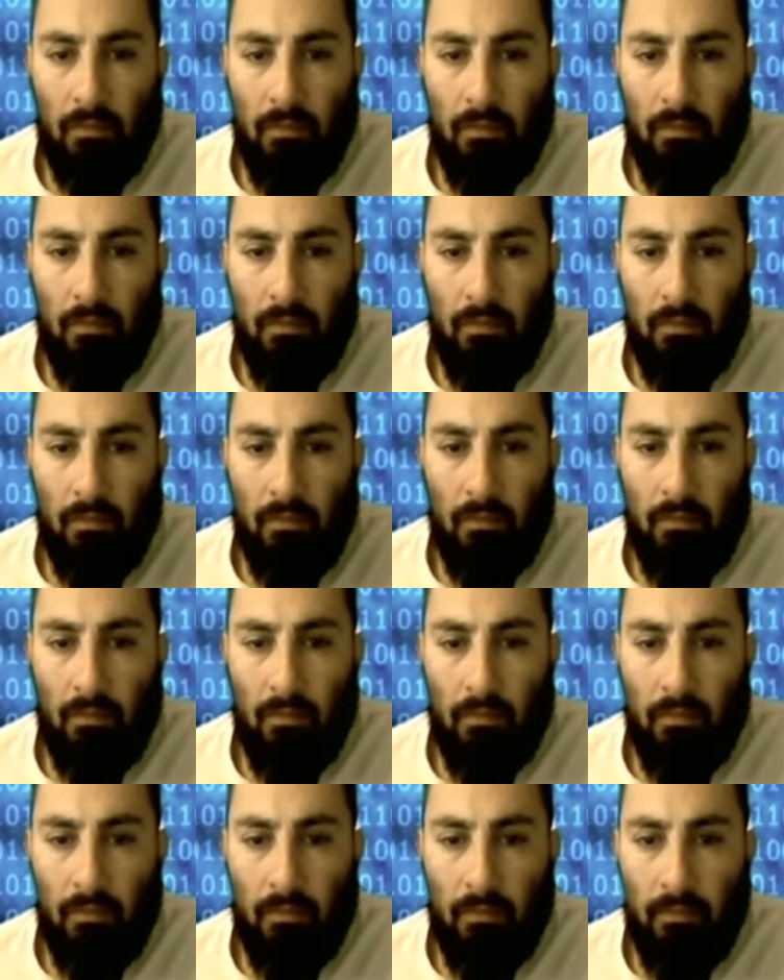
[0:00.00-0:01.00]

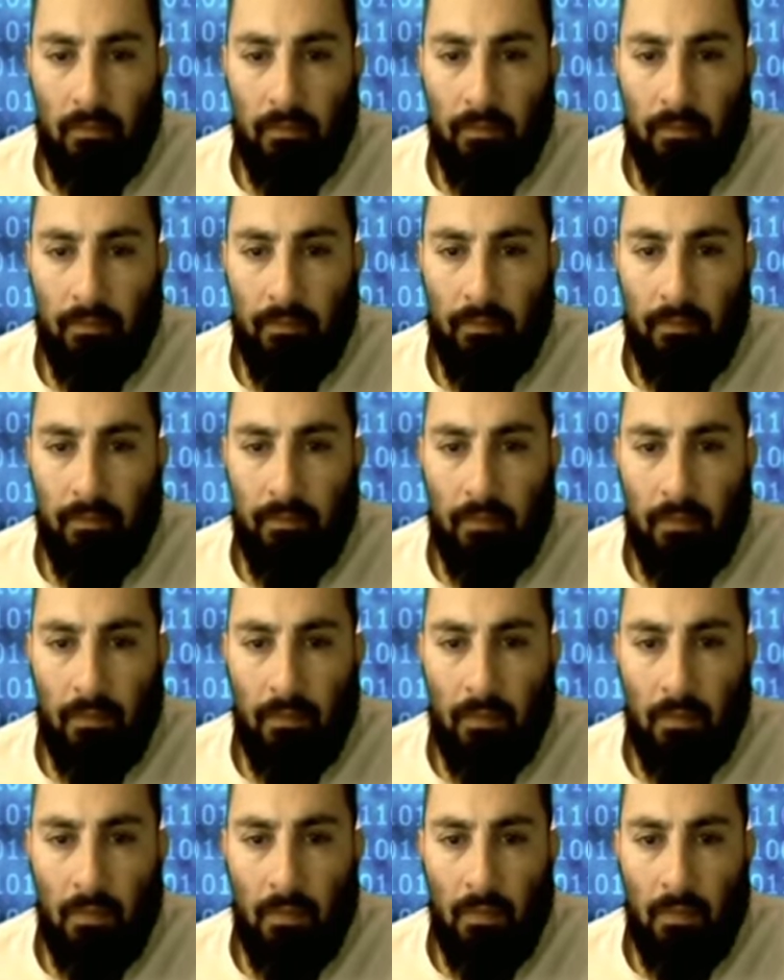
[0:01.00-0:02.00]

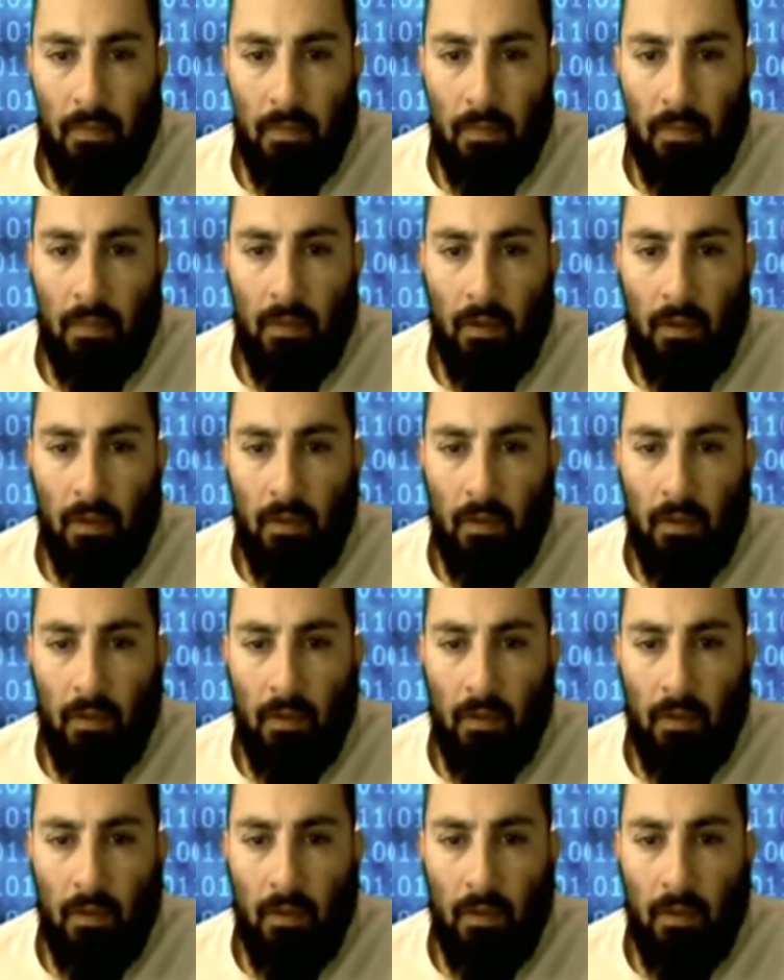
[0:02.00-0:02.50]
This person isn't speaking.